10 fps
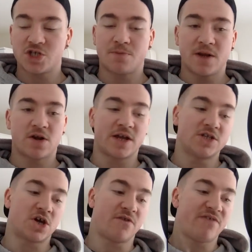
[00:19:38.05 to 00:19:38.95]
should be looking
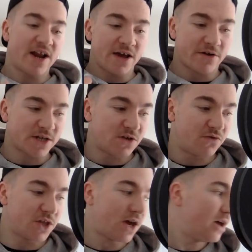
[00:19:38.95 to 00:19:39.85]
to go fairly
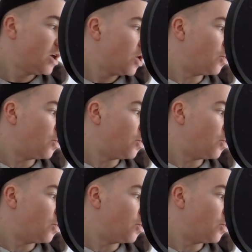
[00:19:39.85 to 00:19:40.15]
aggressive with it.